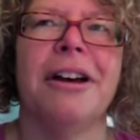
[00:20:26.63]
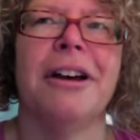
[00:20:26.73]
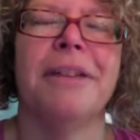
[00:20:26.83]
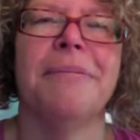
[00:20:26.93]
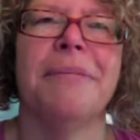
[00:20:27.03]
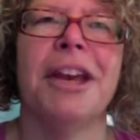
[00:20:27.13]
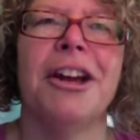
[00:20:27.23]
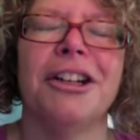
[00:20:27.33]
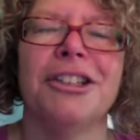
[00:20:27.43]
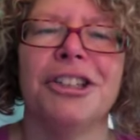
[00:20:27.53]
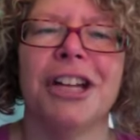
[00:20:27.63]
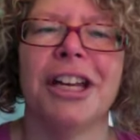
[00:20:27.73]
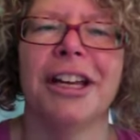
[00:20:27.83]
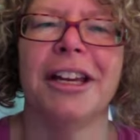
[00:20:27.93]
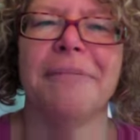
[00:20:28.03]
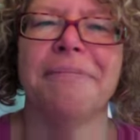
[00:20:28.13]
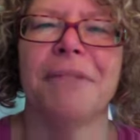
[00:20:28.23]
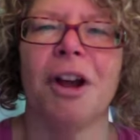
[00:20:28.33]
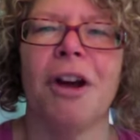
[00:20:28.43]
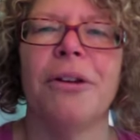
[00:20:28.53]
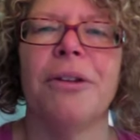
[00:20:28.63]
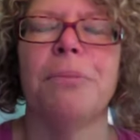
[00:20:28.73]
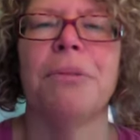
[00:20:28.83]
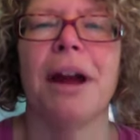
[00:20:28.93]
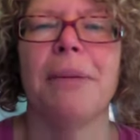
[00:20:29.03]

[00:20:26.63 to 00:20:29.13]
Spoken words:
character in it, although the primary